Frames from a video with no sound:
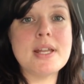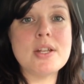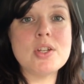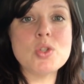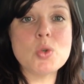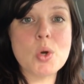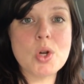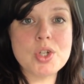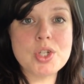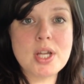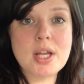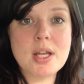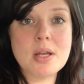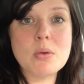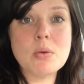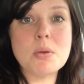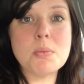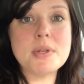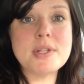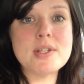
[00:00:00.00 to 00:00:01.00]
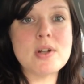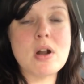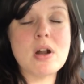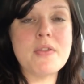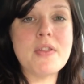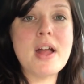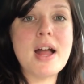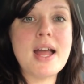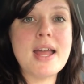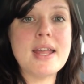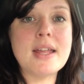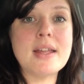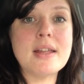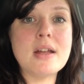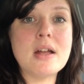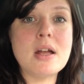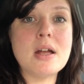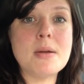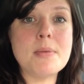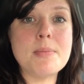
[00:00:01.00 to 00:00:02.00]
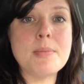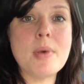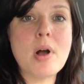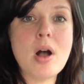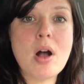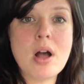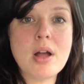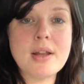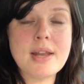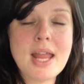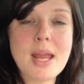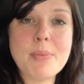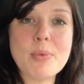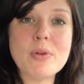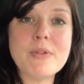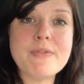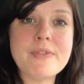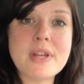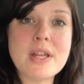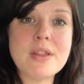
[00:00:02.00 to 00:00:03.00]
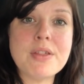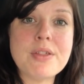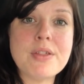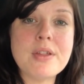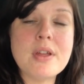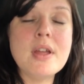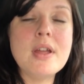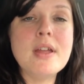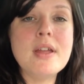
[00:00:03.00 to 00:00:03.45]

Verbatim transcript: in Georgia when we started the hike um, on April 5th